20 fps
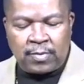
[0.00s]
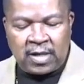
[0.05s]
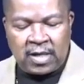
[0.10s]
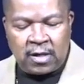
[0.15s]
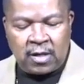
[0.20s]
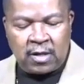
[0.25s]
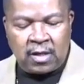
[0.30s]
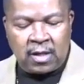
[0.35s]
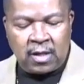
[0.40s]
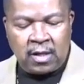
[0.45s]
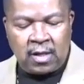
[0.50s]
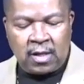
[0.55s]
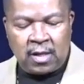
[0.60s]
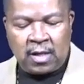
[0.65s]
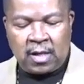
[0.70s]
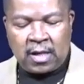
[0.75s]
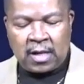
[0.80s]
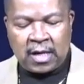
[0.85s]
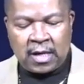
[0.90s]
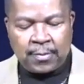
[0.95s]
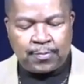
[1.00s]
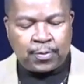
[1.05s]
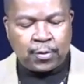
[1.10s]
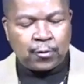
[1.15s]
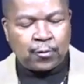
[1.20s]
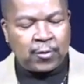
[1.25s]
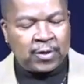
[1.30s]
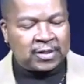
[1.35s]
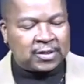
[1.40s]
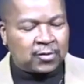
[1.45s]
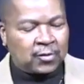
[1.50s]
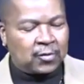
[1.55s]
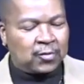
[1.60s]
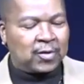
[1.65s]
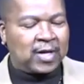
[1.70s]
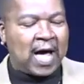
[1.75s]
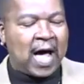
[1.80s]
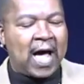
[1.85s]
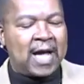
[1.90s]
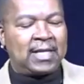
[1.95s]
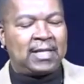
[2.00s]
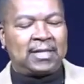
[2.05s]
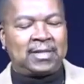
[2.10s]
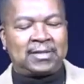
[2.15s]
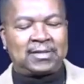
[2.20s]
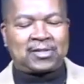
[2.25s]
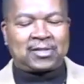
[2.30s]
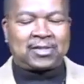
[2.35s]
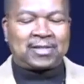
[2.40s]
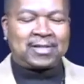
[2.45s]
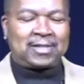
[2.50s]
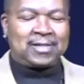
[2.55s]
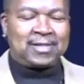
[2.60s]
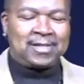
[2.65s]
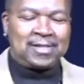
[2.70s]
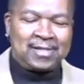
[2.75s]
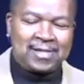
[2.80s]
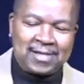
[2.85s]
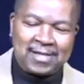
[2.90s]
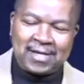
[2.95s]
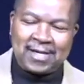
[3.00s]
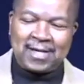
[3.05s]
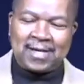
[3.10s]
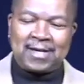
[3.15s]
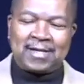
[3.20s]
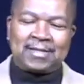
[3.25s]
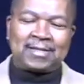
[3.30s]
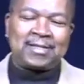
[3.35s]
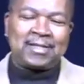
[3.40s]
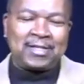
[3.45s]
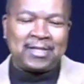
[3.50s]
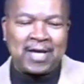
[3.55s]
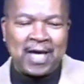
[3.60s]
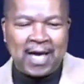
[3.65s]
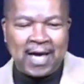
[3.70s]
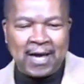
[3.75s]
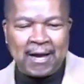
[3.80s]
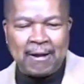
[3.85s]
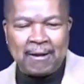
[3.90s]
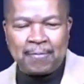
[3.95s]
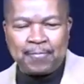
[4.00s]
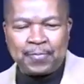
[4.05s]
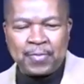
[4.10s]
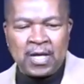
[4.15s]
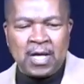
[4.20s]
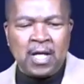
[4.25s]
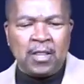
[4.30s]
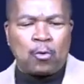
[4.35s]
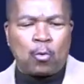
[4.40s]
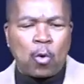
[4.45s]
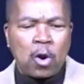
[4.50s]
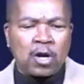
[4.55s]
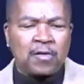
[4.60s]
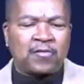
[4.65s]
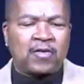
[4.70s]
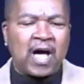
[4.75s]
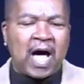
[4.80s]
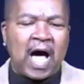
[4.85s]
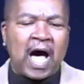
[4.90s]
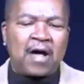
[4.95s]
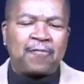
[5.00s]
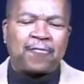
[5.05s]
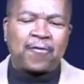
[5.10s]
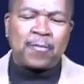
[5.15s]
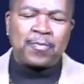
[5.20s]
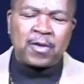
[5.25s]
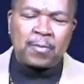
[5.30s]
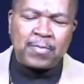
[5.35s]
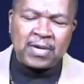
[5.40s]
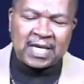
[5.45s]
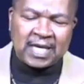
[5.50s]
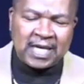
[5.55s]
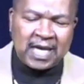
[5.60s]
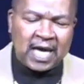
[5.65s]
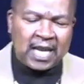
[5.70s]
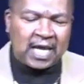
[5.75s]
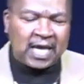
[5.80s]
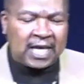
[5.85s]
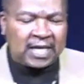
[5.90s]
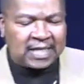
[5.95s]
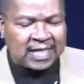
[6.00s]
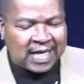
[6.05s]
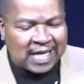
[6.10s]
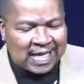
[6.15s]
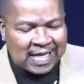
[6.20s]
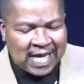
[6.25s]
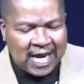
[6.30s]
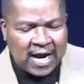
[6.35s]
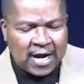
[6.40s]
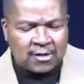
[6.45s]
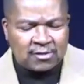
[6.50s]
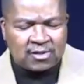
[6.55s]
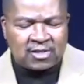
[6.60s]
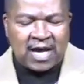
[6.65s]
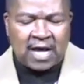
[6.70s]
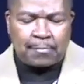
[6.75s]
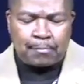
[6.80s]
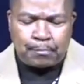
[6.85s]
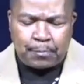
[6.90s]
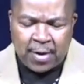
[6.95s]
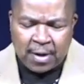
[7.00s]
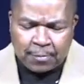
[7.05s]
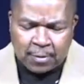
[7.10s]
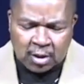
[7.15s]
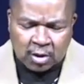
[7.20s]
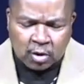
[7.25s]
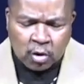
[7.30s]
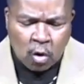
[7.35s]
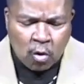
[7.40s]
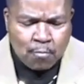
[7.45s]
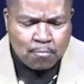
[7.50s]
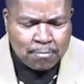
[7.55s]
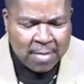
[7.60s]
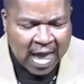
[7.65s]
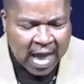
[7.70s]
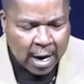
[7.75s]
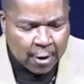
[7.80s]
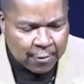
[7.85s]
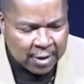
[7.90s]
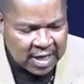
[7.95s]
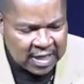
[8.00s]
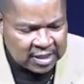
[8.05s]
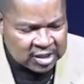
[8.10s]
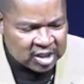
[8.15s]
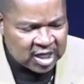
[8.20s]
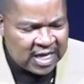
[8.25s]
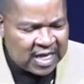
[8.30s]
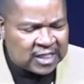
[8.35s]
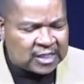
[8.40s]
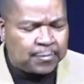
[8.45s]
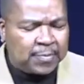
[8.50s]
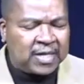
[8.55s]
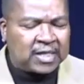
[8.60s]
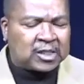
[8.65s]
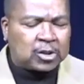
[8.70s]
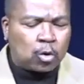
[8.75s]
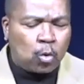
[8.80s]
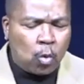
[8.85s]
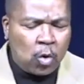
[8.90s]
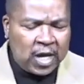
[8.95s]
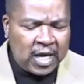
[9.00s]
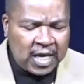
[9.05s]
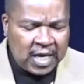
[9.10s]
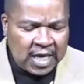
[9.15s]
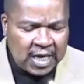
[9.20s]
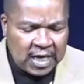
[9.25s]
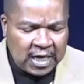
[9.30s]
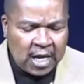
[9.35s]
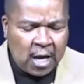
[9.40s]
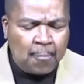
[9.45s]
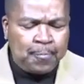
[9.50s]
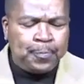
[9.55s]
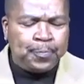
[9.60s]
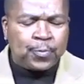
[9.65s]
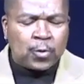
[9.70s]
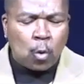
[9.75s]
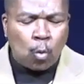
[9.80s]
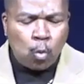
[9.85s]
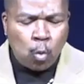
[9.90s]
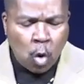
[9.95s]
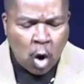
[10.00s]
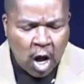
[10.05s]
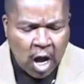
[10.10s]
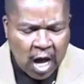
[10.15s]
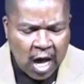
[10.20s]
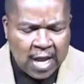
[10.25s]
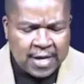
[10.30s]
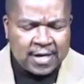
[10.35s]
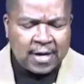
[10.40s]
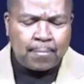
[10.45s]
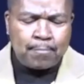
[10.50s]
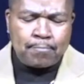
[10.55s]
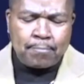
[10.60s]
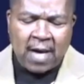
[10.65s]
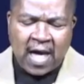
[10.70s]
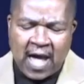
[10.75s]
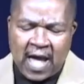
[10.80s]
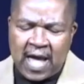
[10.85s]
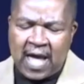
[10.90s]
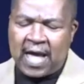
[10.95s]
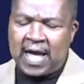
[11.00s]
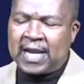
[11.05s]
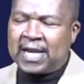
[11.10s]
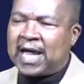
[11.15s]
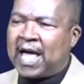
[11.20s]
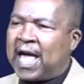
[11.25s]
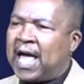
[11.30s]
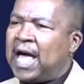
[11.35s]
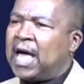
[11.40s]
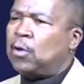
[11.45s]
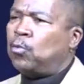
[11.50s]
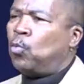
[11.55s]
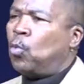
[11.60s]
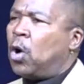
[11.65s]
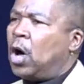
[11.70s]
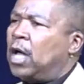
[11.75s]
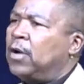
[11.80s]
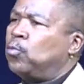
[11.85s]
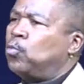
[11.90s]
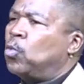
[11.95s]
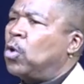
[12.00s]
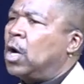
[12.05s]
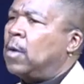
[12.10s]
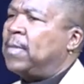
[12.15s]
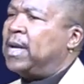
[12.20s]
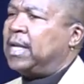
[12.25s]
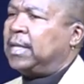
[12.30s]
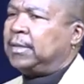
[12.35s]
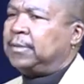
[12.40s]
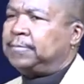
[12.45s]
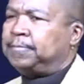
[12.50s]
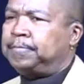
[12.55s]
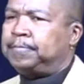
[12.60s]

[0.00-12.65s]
be parental guidance today. The Word of God from the beginning declares that biblical marriage is between one man and one woman.